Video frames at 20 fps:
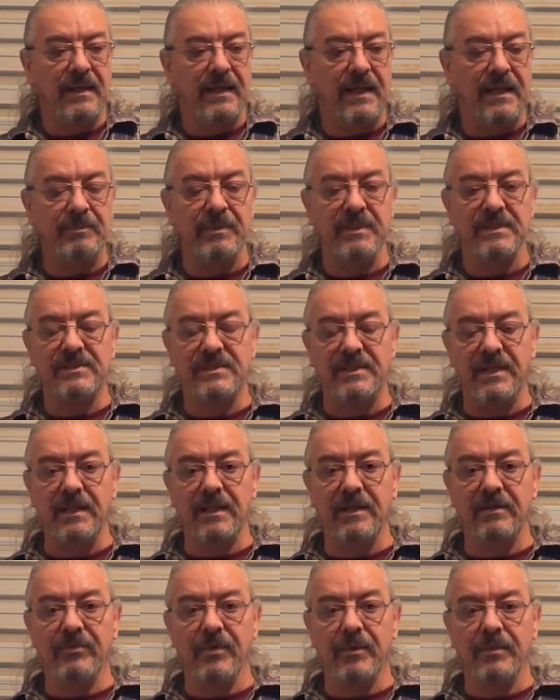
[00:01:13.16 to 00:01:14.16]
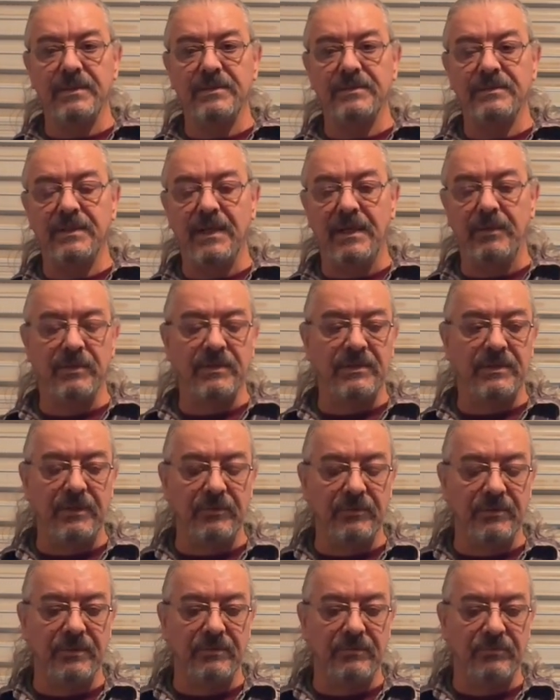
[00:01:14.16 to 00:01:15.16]
He'd been stealing from us. He was
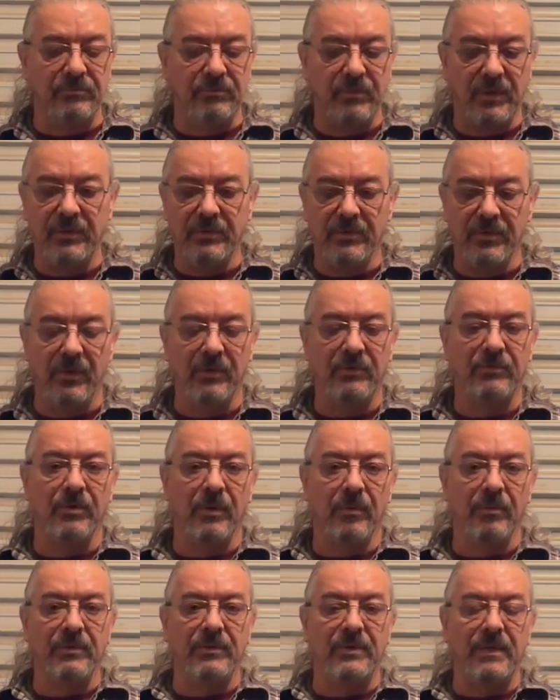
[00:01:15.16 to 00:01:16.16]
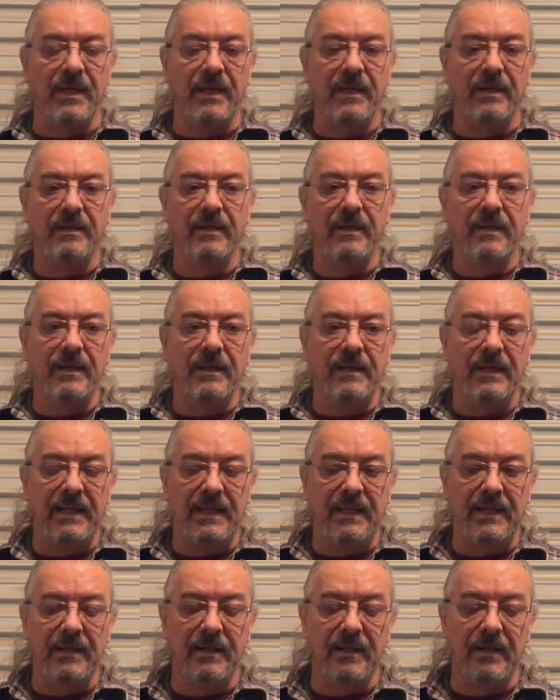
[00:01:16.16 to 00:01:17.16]
a, what you call a troubled teen.
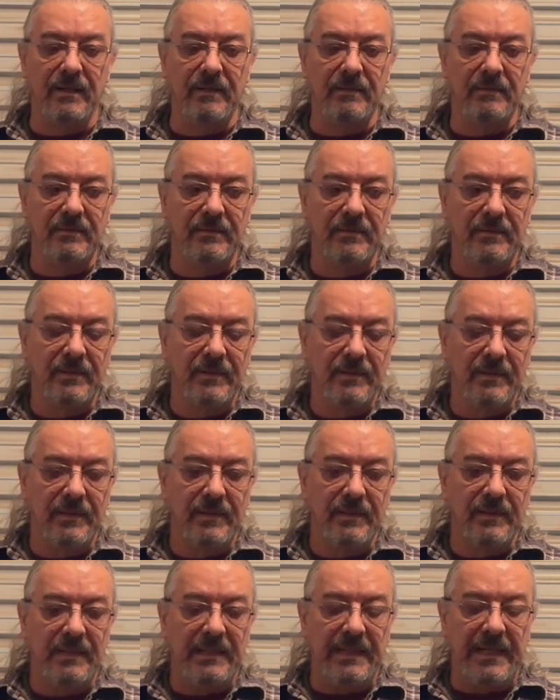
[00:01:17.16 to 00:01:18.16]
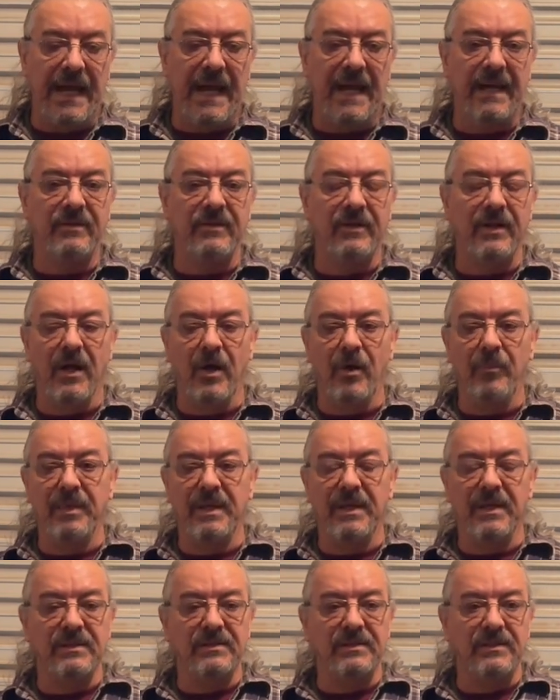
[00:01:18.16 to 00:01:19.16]
He acted out
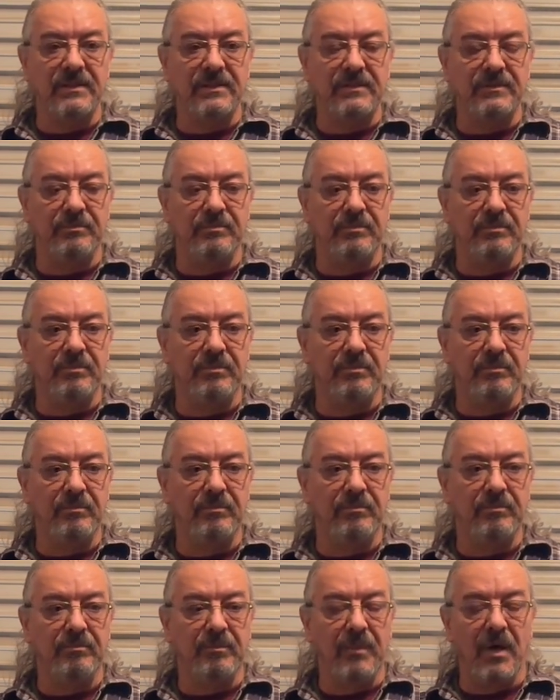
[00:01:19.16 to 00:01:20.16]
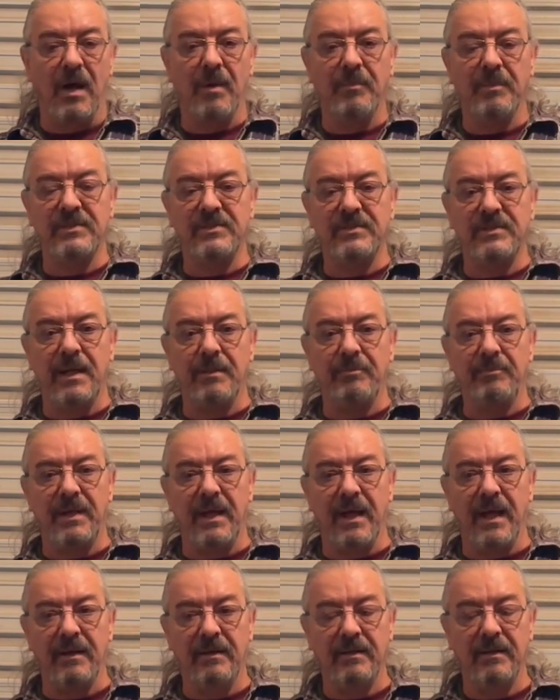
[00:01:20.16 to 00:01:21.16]
because his mom and
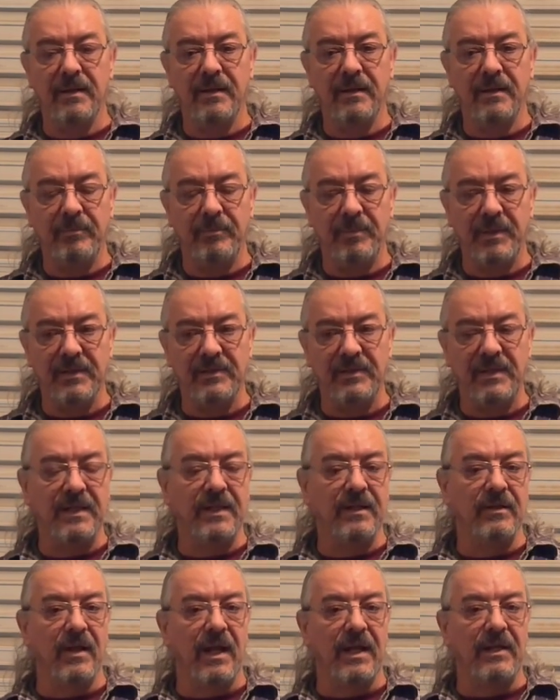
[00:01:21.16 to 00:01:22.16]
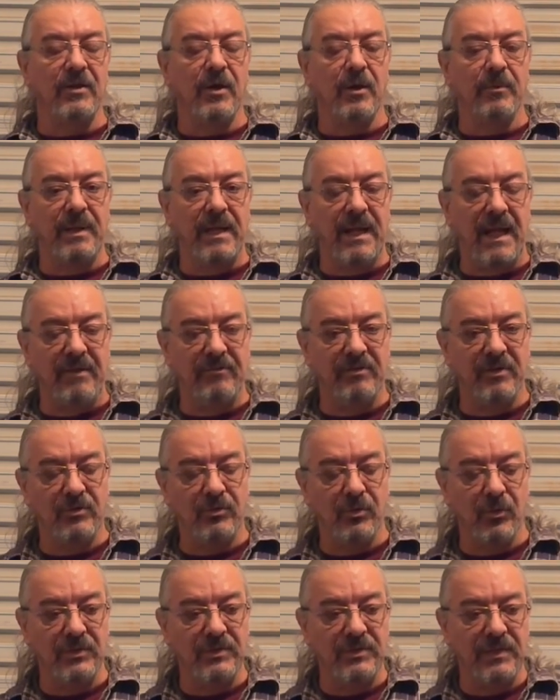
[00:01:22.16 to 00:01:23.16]
stepdad, because he didn't like their behavior
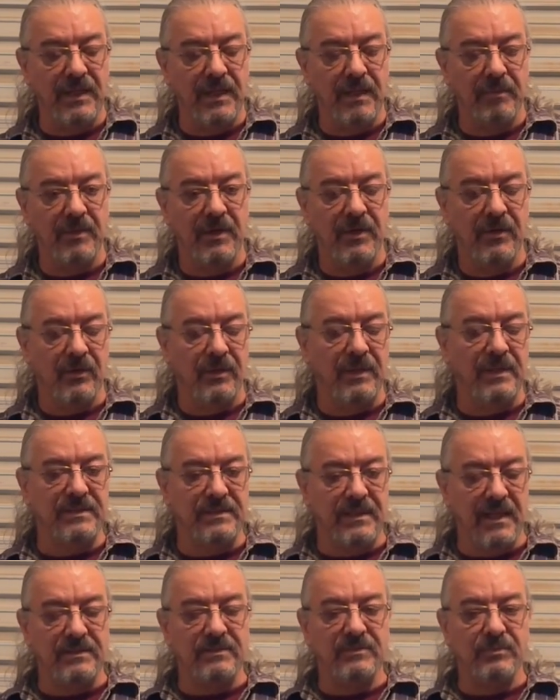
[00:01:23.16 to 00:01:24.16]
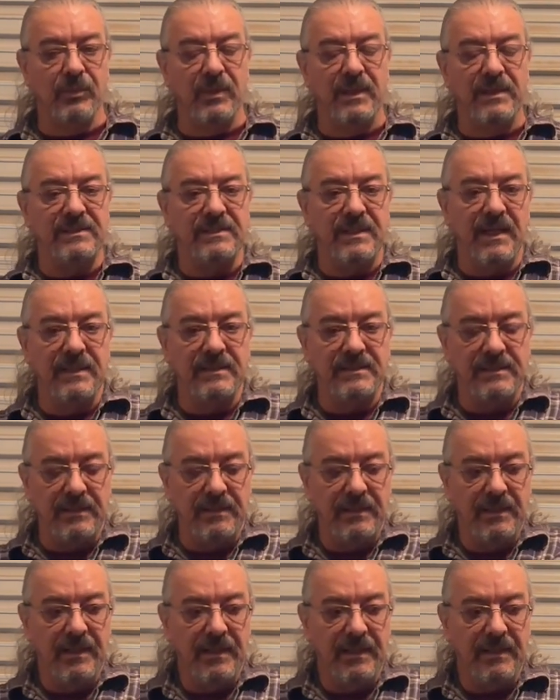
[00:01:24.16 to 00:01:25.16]
towards him, or at least that's what he says,
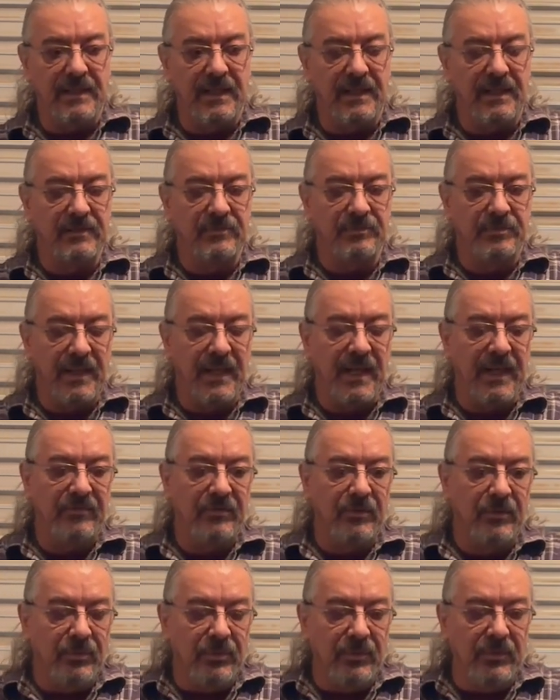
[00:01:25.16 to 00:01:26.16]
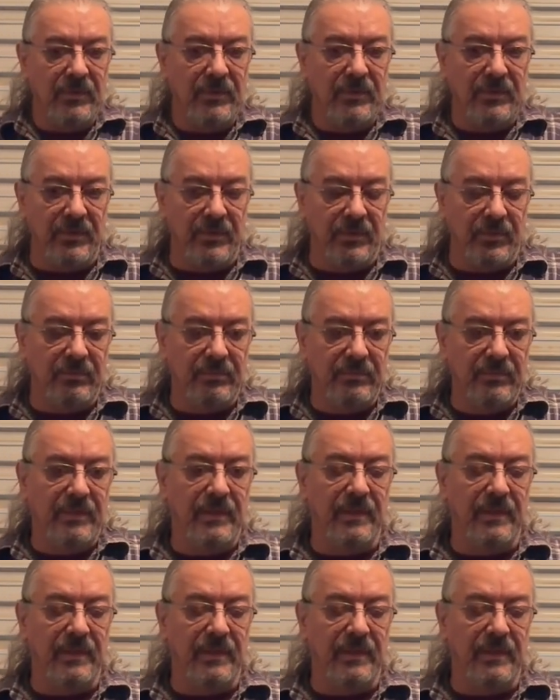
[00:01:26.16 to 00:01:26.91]
his behavior, you know,